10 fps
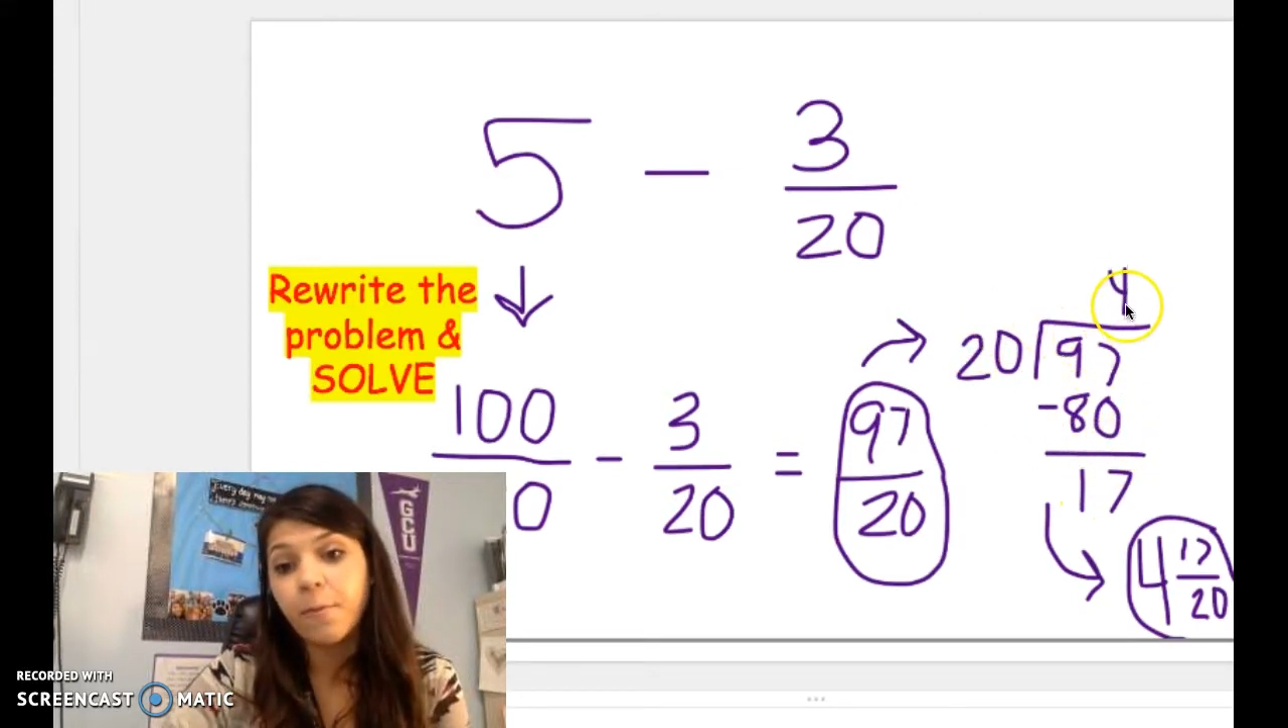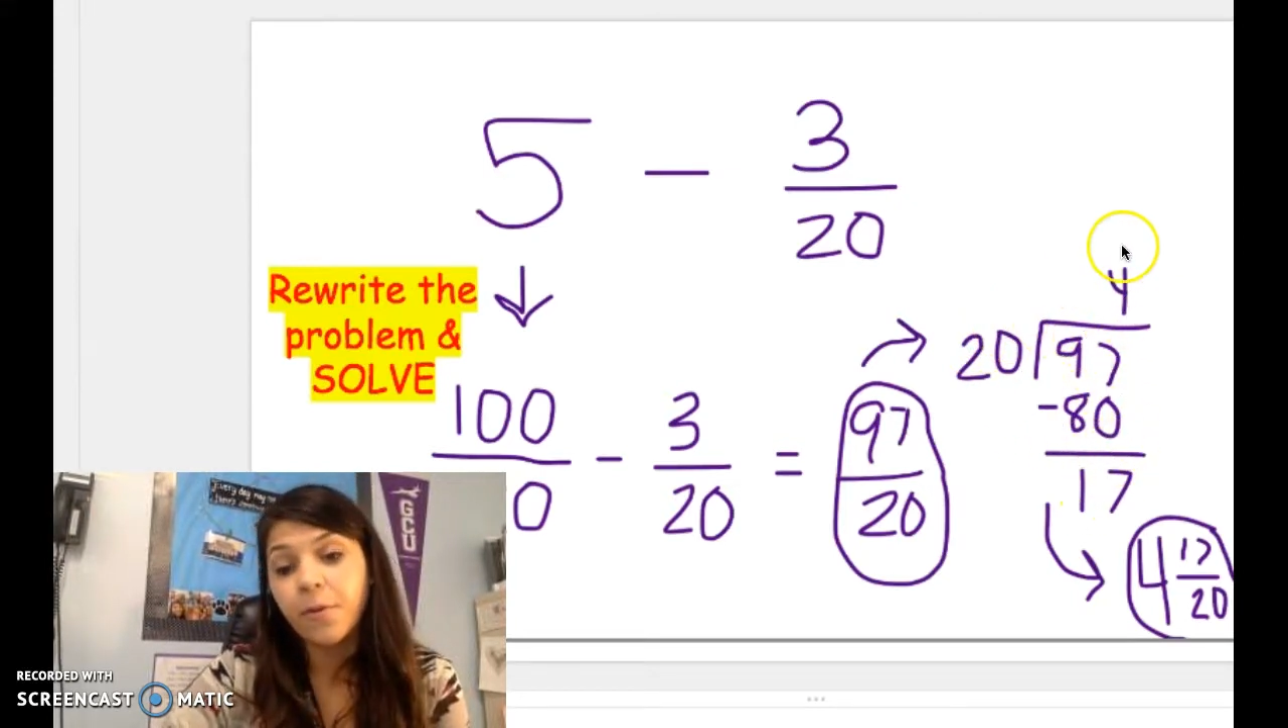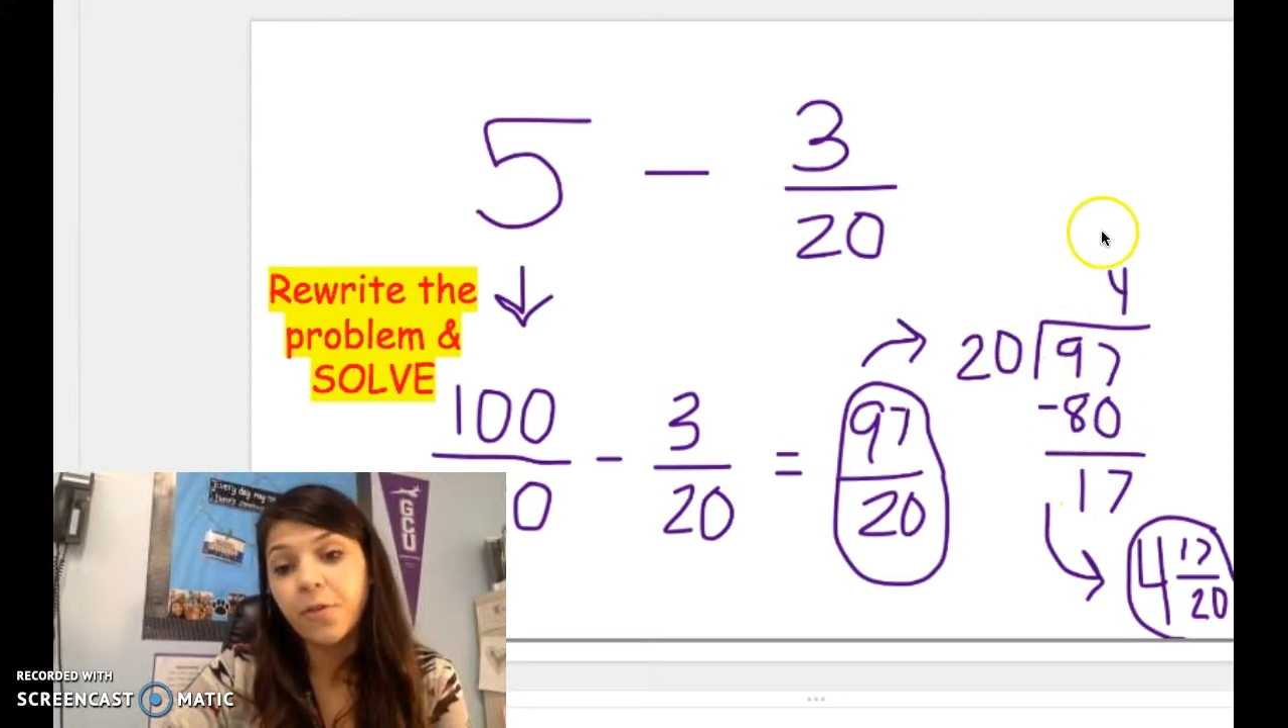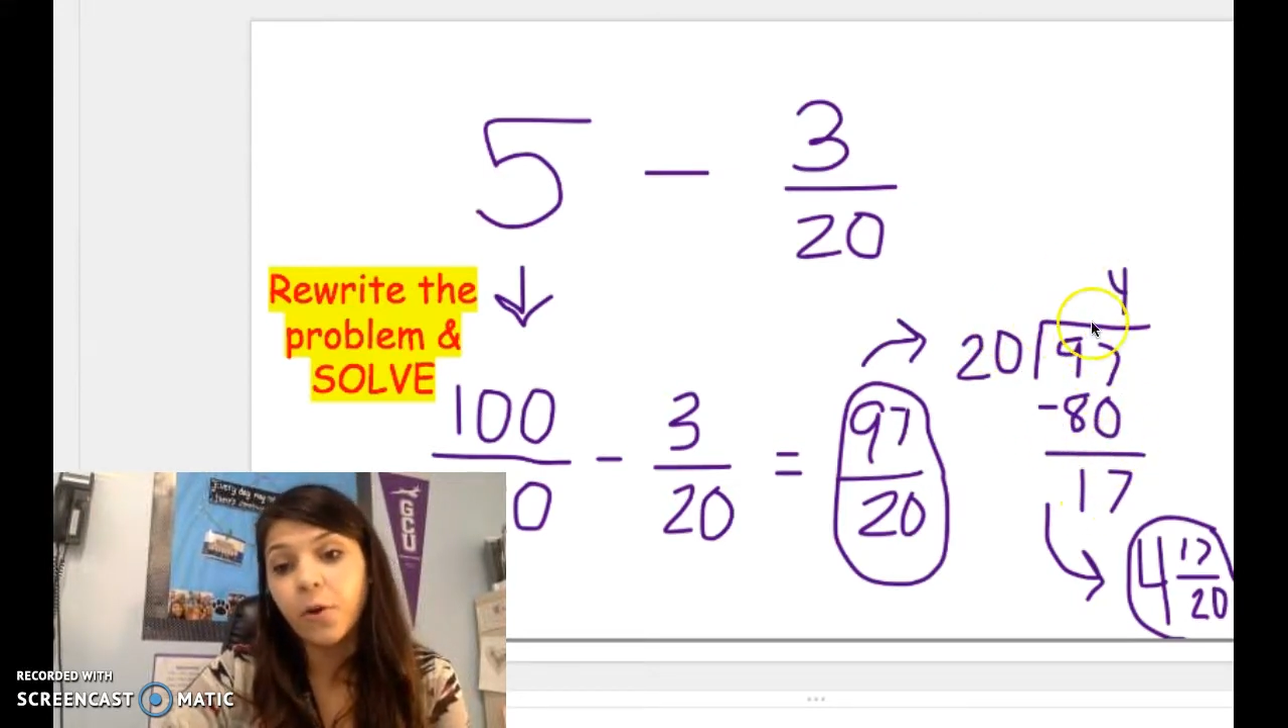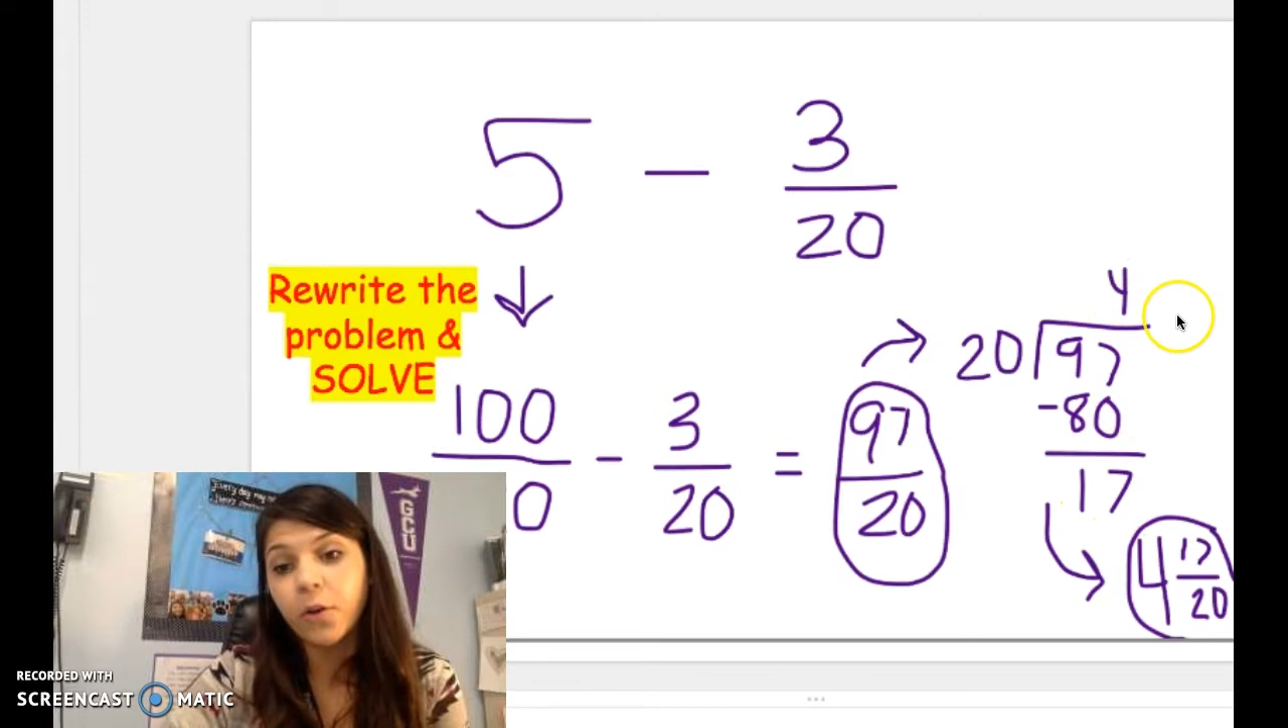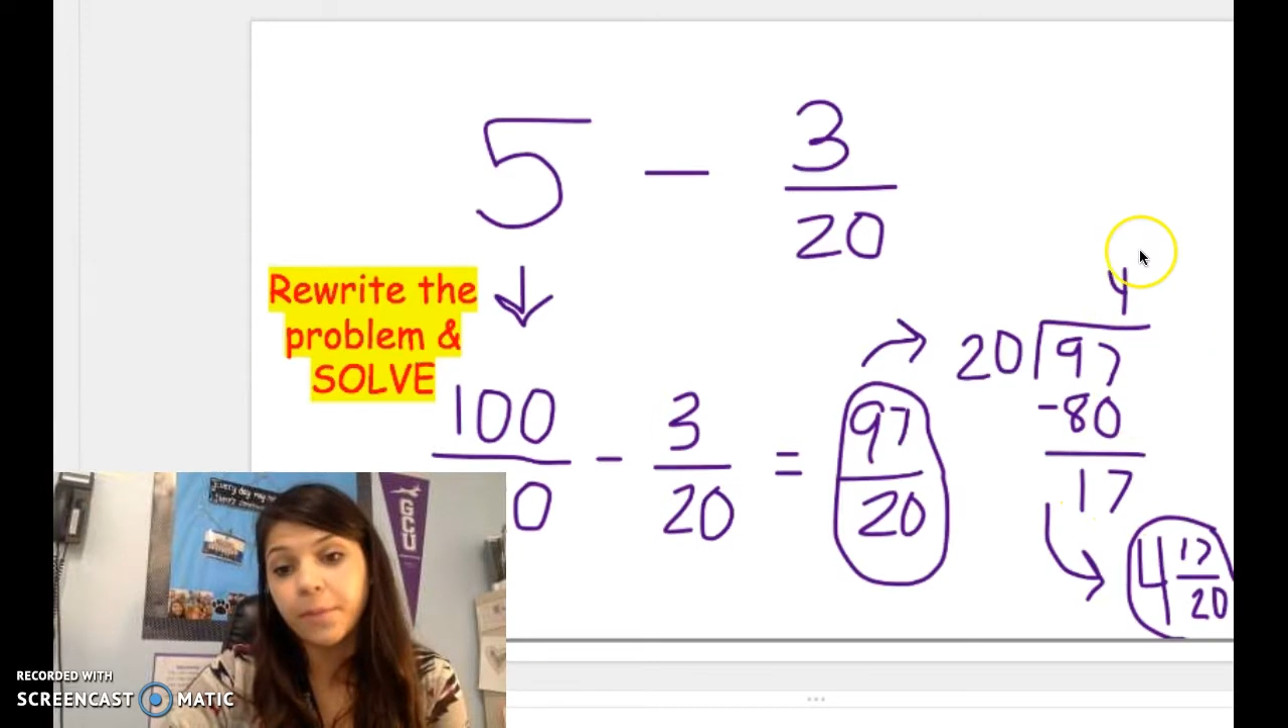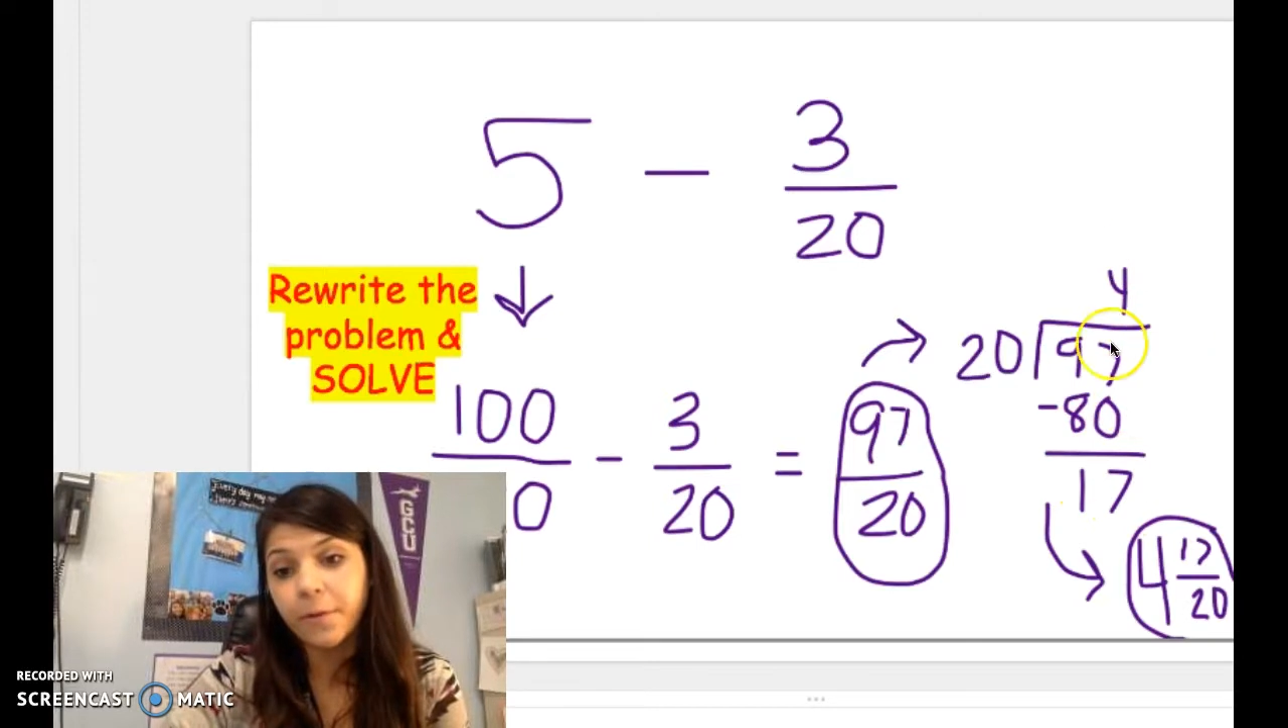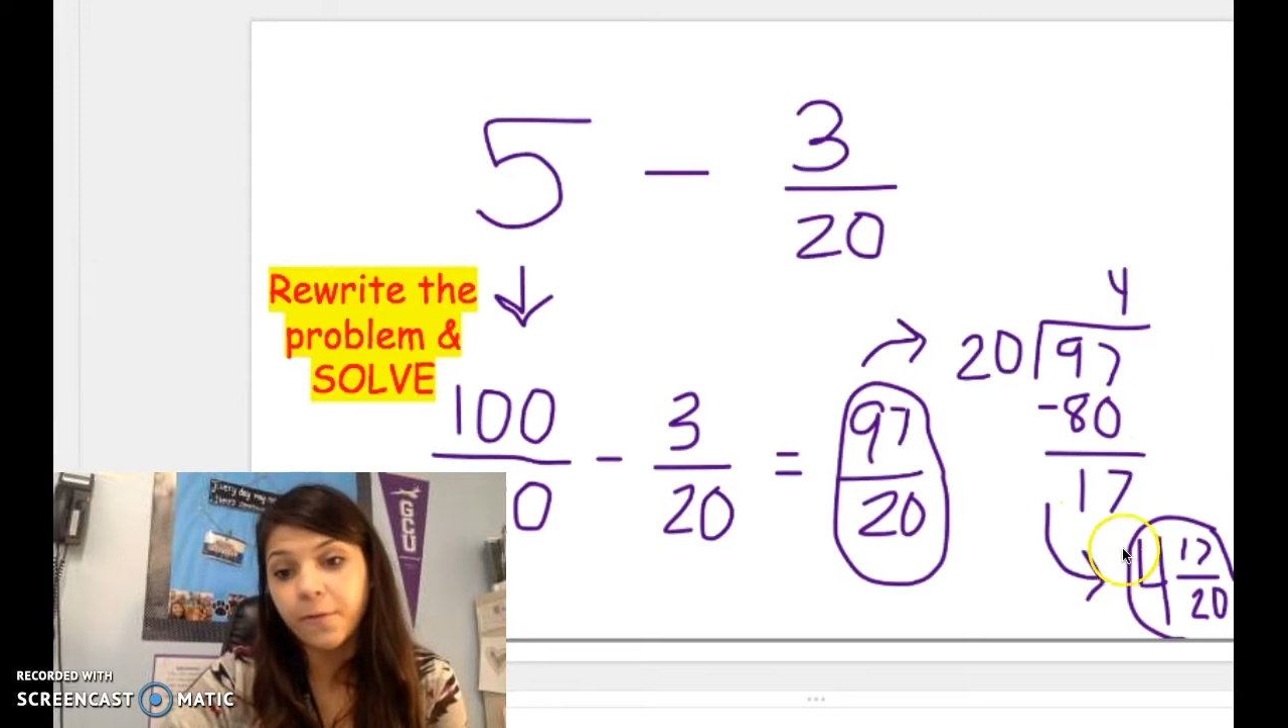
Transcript: with the whole number